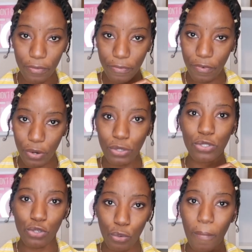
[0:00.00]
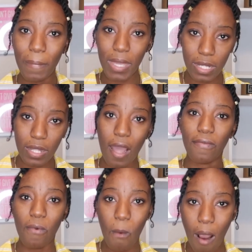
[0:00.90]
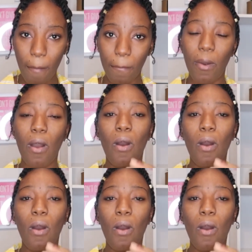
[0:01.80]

the first true meaning of WAAN.